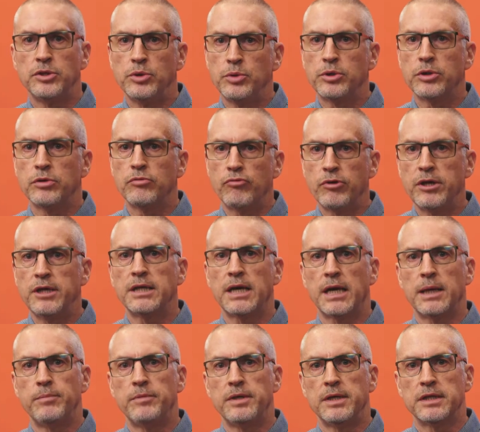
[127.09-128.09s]
you can
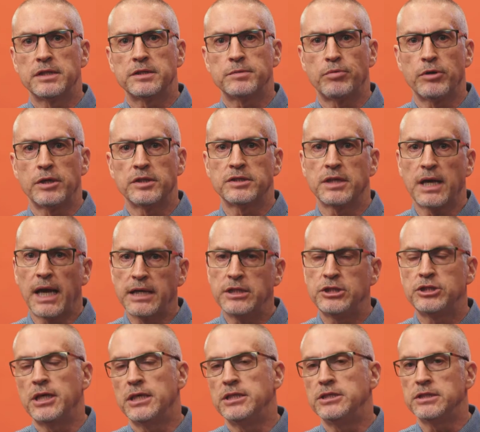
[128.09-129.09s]
rename the Xpress
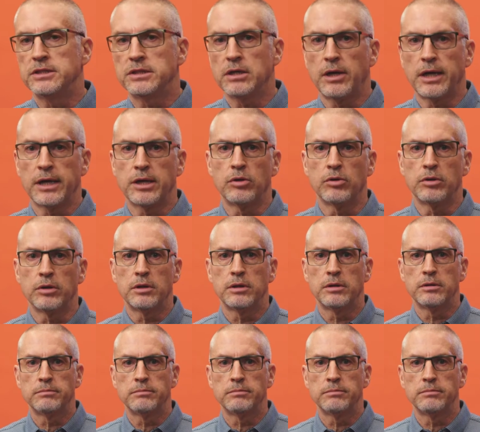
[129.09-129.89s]
and change its icon.